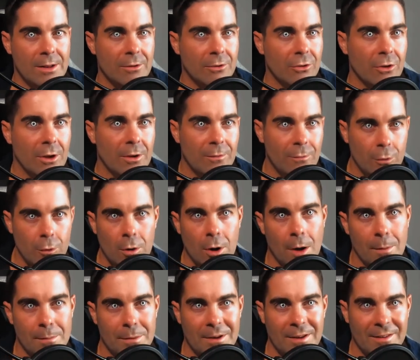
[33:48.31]
There was only a few
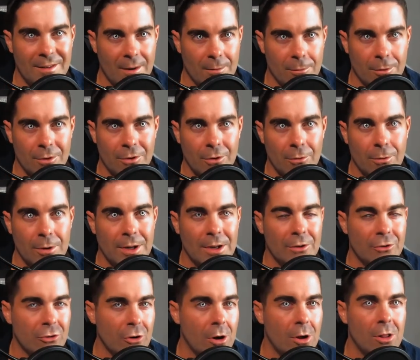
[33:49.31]
companies that were doing it.
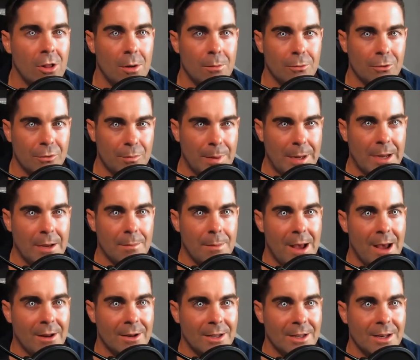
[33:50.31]
Trunk Club was big
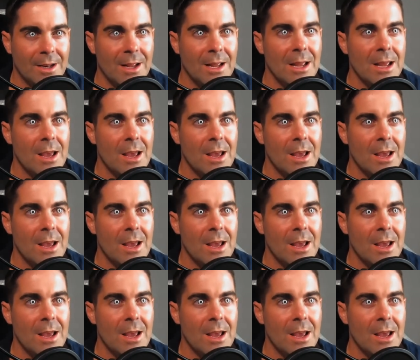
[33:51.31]
about it.